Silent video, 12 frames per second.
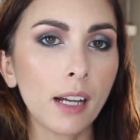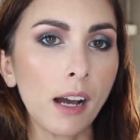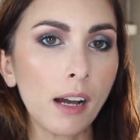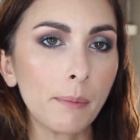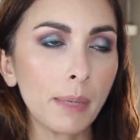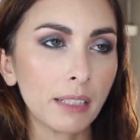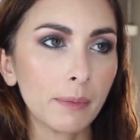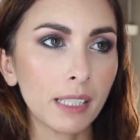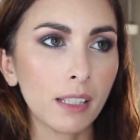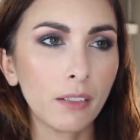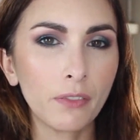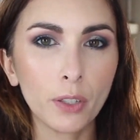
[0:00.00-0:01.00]
Makes my
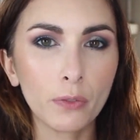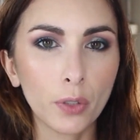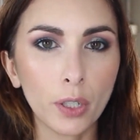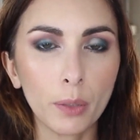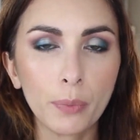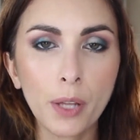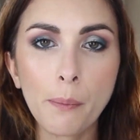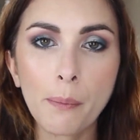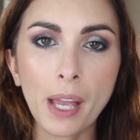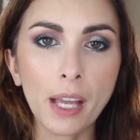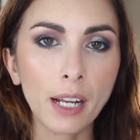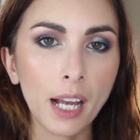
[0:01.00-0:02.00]
skin feel very
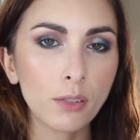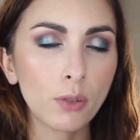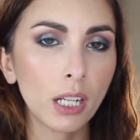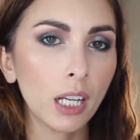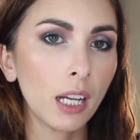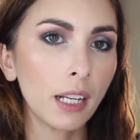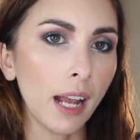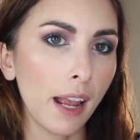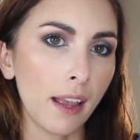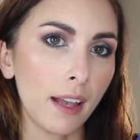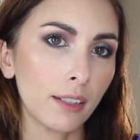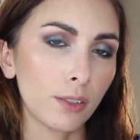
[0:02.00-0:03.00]
plump and hydrated,
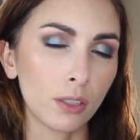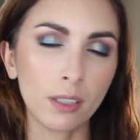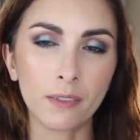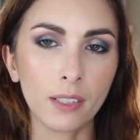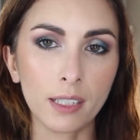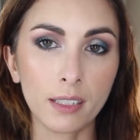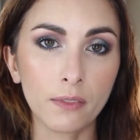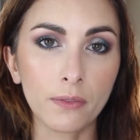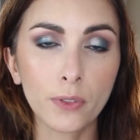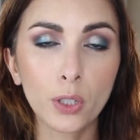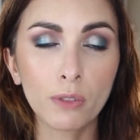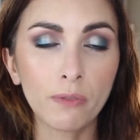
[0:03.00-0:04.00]
and just gives lots
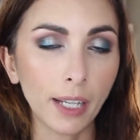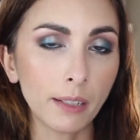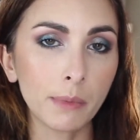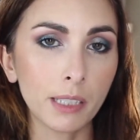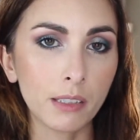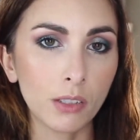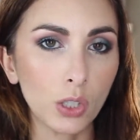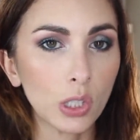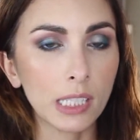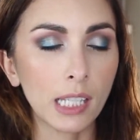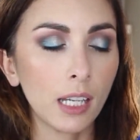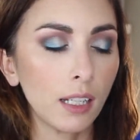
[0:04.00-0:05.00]
of good vitamins to
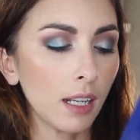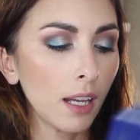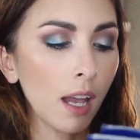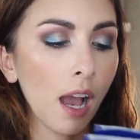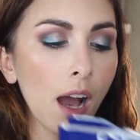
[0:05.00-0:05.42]
your skin.